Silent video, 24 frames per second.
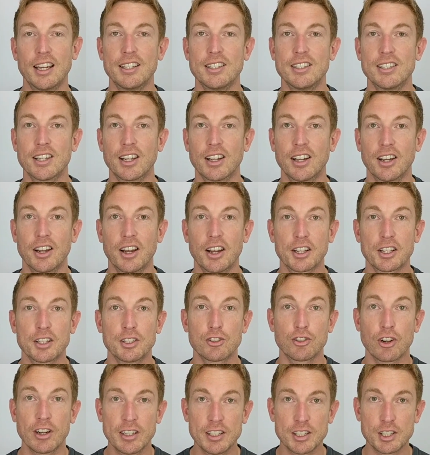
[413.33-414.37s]
And I
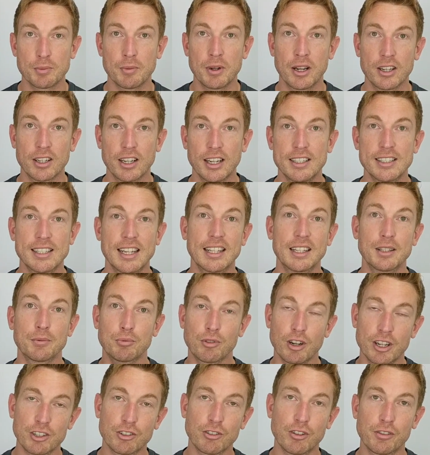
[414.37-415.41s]
can train smart and take
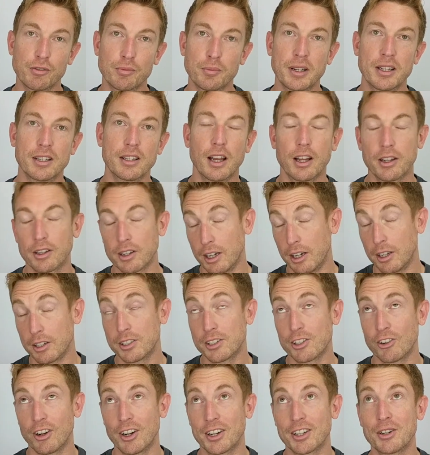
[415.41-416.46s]
the pressure off
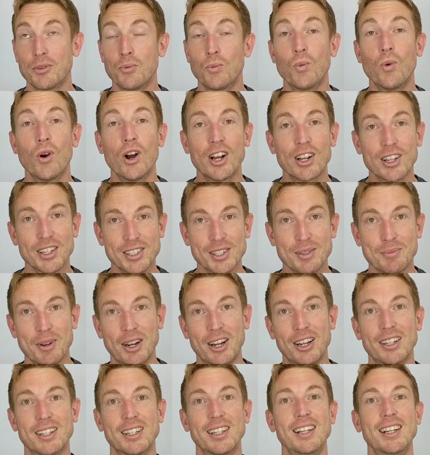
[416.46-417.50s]
I can work
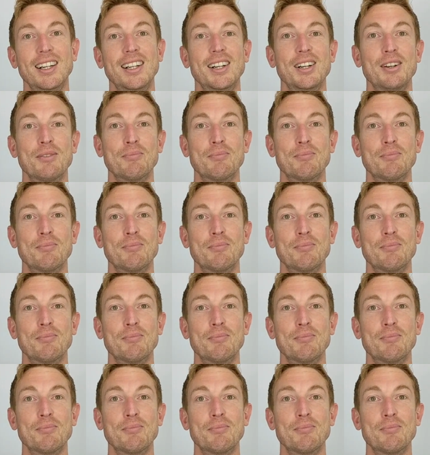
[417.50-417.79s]
smart,